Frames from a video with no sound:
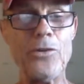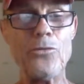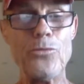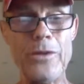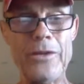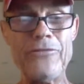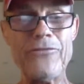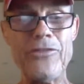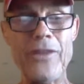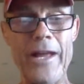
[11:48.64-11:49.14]

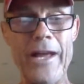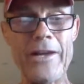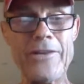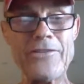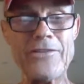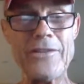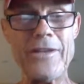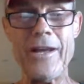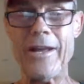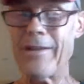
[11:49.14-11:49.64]

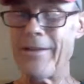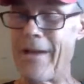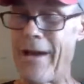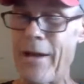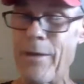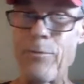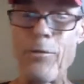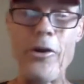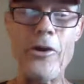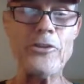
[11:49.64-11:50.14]
reflex a
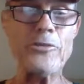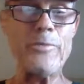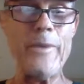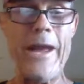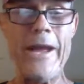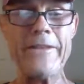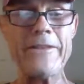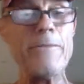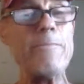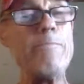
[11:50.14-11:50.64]
lot of balls
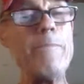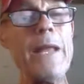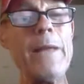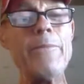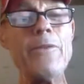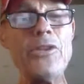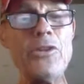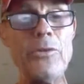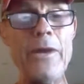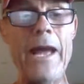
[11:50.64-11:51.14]
back that
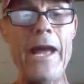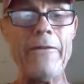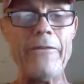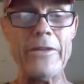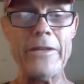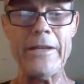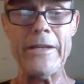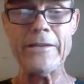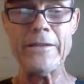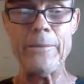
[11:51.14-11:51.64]
maybe you
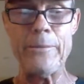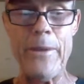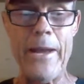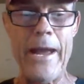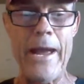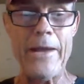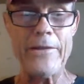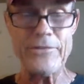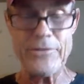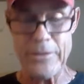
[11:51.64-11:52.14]
haven't in the
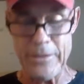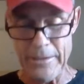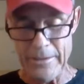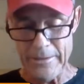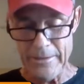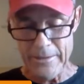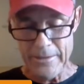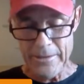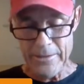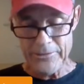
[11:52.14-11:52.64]
past.
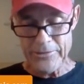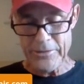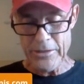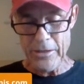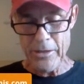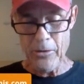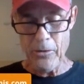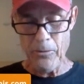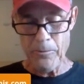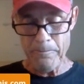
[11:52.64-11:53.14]

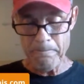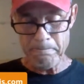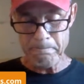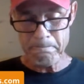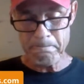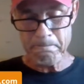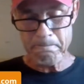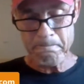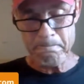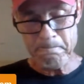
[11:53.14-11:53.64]
So
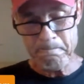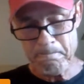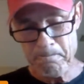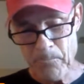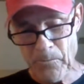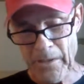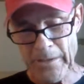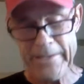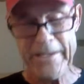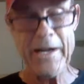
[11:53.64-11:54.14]

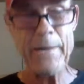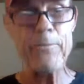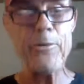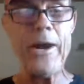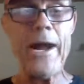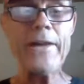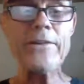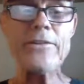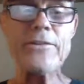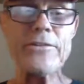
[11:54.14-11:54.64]
you got to
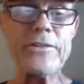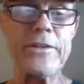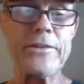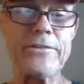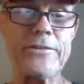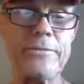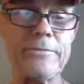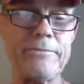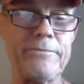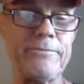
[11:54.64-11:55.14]
practice
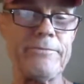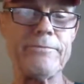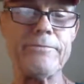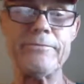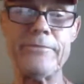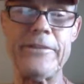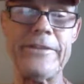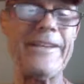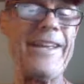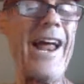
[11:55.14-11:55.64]
this.
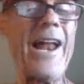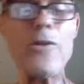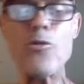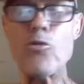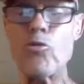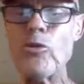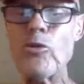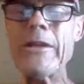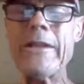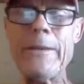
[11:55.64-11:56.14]
You got to
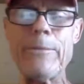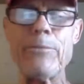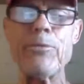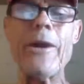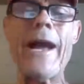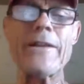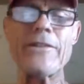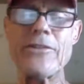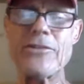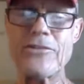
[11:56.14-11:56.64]
really
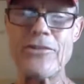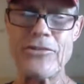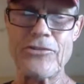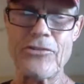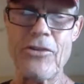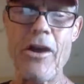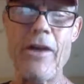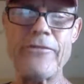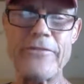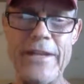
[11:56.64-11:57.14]
practice the
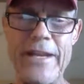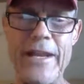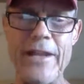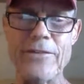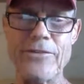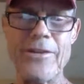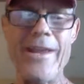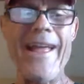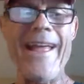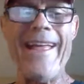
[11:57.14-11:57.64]
soft
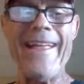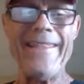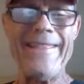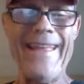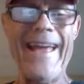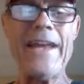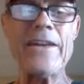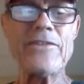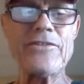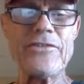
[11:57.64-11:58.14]
hands.
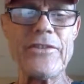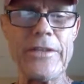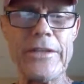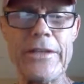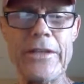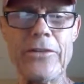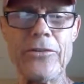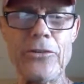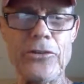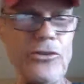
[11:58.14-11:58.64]
That is the
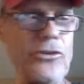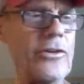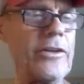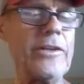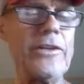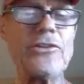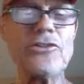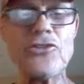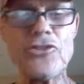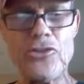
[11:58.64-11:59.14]
killer. You
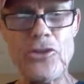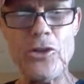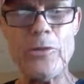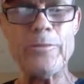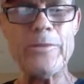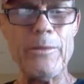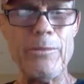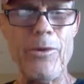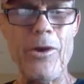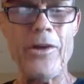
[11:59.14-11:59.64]
can
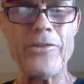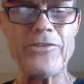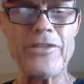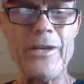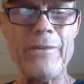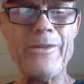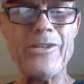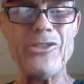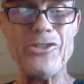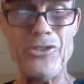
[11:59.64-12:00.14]
assume the ball's
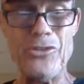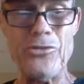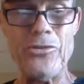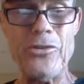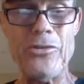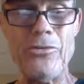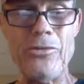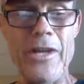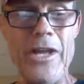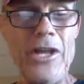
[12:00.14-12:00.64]
coming to
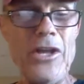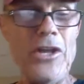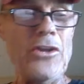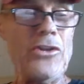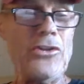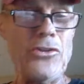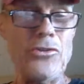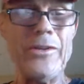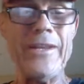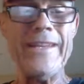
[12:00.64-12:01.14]
you.
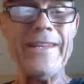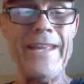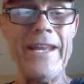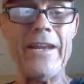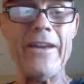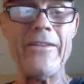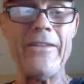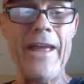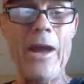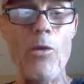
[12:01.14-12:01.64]
You can
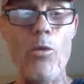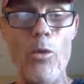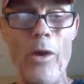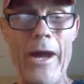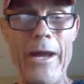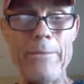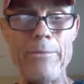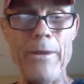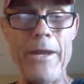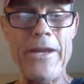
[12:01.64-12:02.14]
get into that
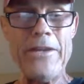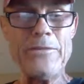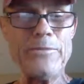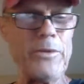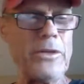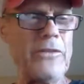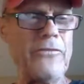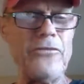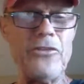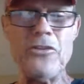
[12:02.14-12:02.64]
wide base,
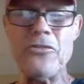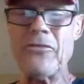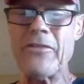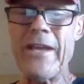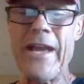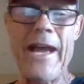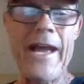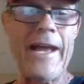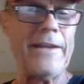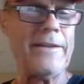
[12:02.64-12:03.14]
but if you've
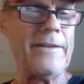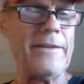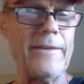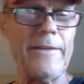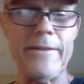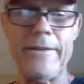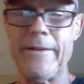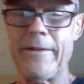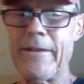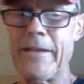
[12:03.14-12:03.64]
got
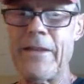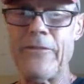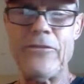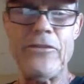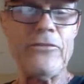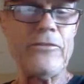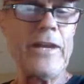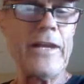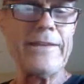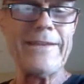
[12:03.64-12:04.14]

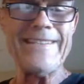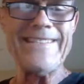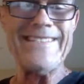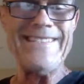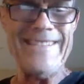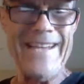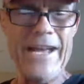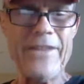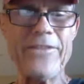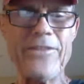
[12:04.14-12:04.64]

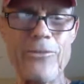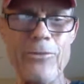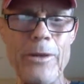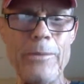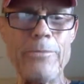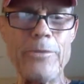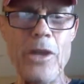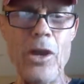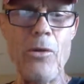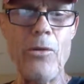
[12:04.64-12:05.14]
the death
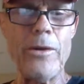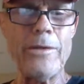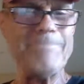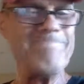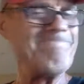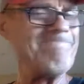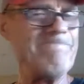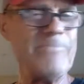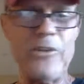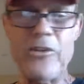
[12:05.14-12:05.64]
grip
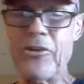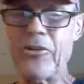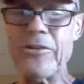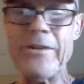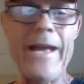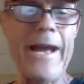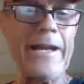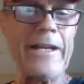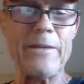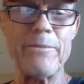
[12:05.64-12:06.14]
going, you're
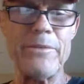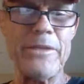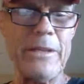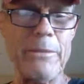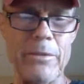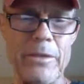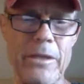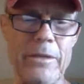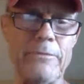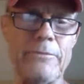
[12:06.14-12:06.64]
not going to be
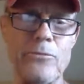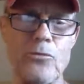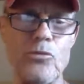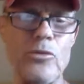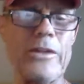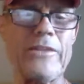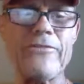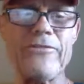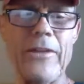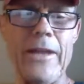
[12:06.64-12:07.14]
able to
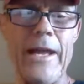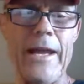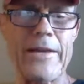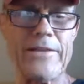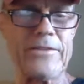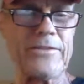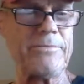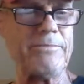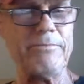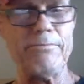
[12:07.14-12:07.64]

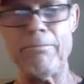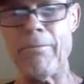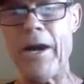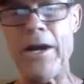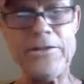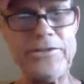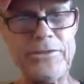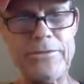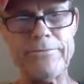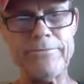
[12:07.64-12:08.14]
reflex
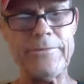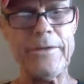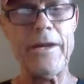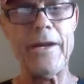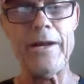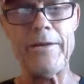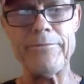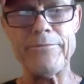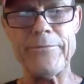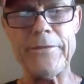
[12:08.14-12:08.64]
much,
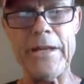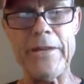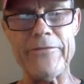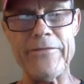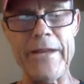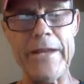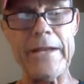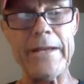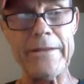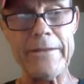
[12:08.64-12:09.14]

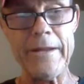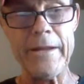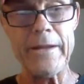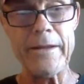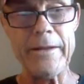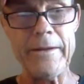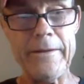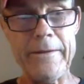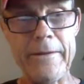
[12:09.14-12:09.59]
if anything.